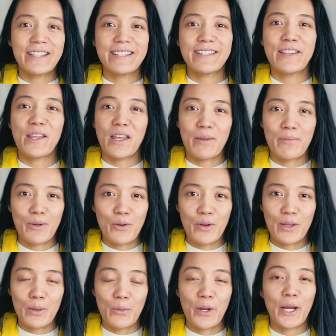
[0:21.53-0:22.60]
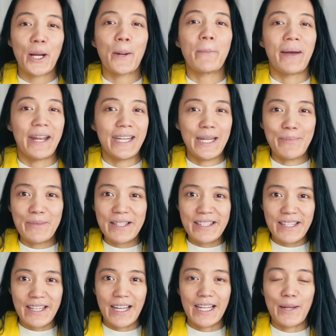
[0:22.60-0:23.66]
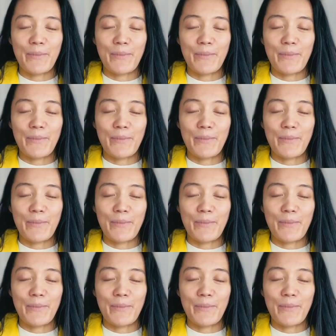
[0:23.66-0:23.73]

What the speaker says: This is the Immigrant Lawyer. My name is Leah and